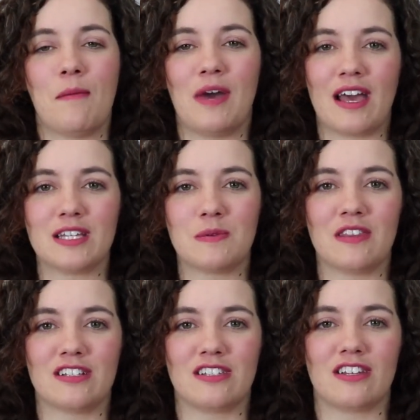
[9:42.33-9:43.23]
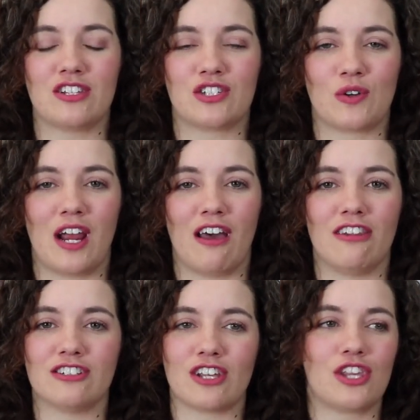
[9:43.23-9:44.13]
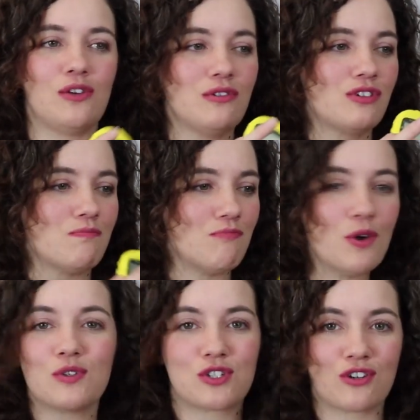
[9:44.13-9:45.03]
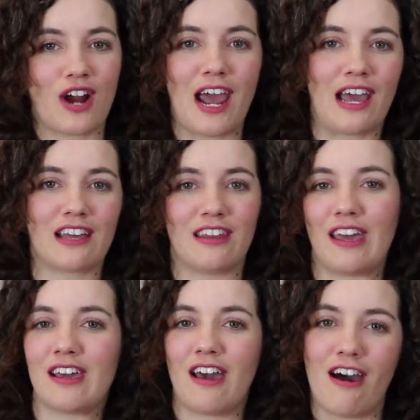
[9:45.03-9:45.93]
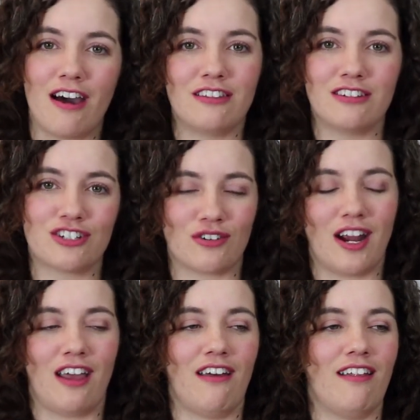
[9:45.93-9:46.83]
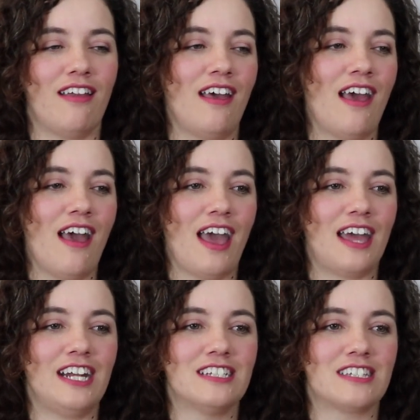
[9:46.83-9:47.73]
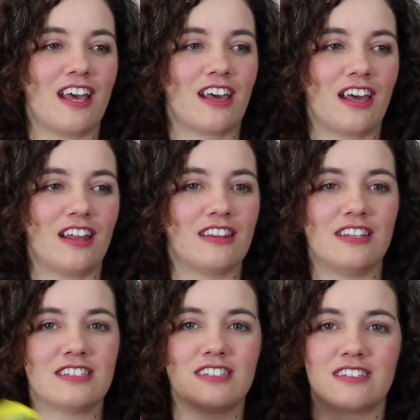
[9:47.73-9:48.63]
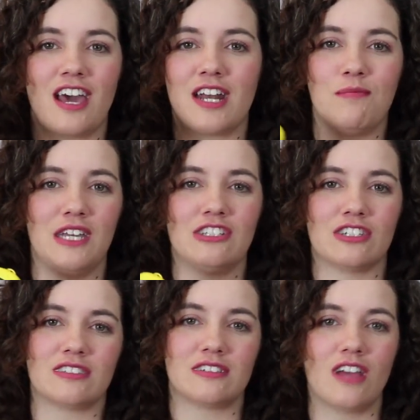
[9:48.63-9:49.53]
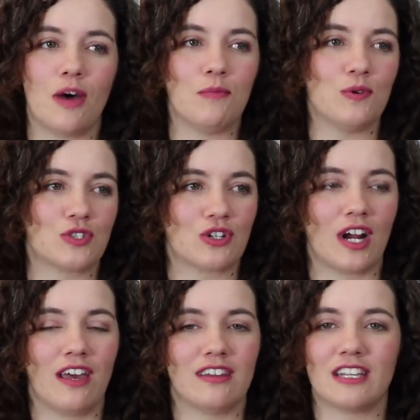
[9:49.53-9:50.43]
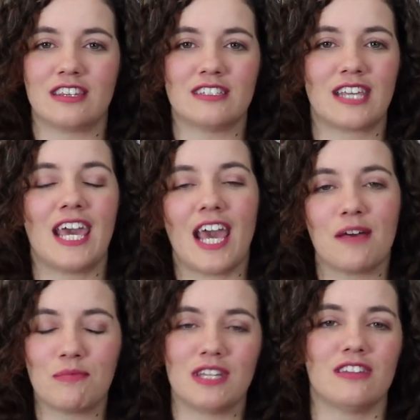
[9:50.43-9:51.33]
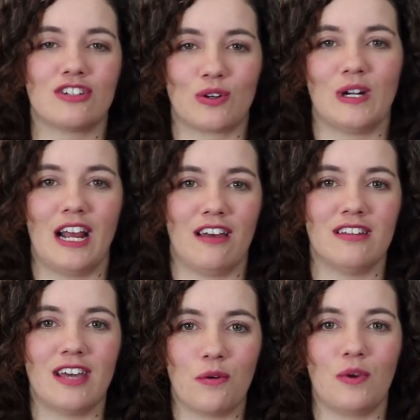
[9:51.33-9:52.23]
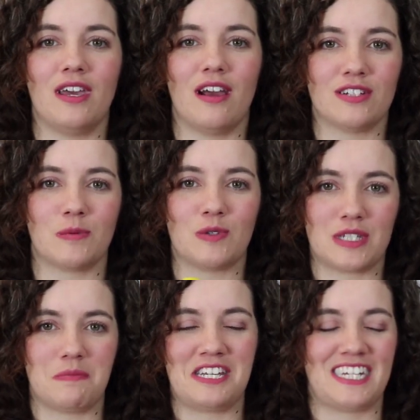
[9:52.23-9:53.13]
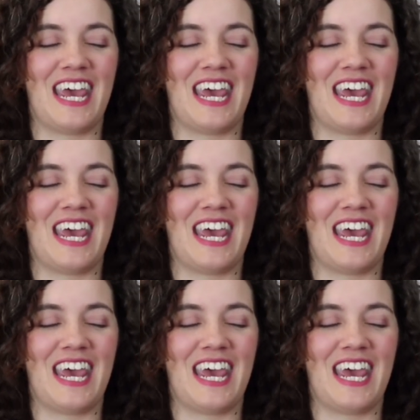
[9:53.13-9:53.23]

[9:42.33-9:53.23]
my husband looks at this trail. There's a huge moose track like on the trail and he's like this has got to be just a moose trail. Like this can't be the trail that we are supposed to be